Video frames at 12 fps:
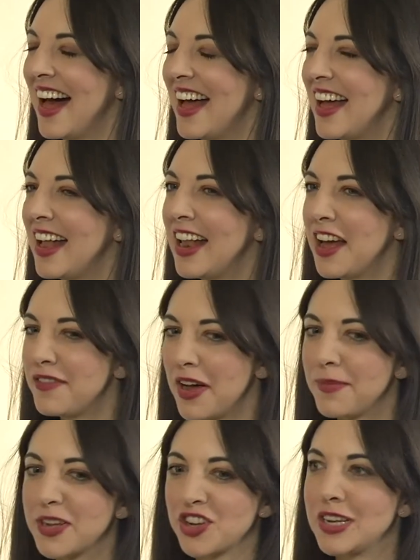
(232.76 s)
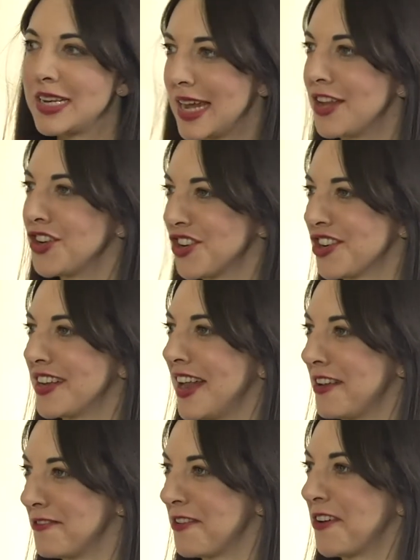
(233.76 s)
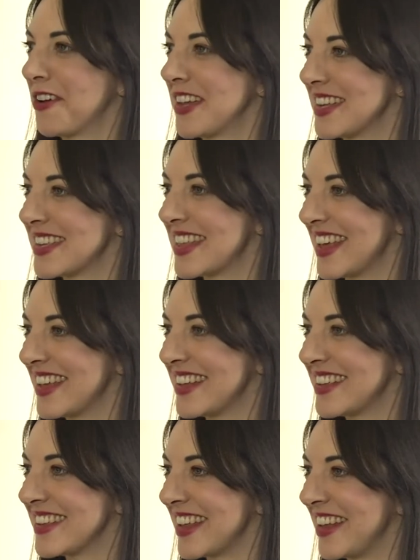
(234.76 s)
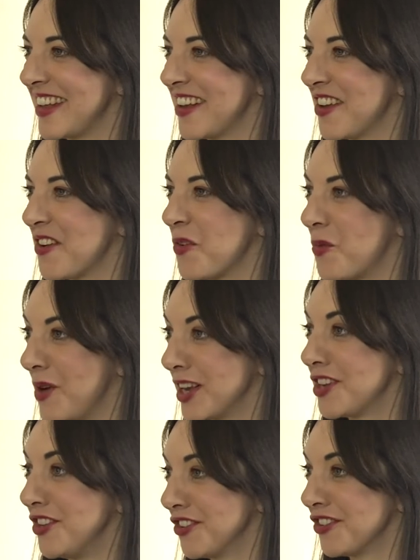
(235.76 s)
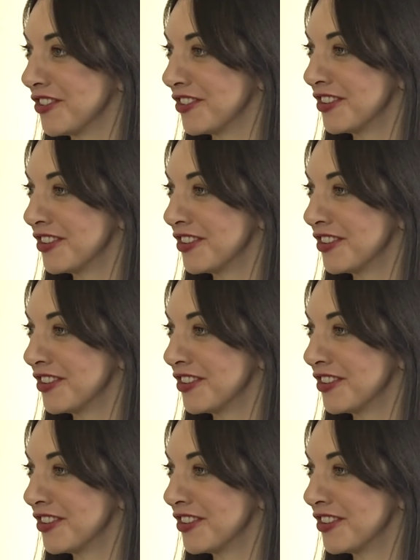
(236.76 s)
I love how much intention and focus there is in what you do.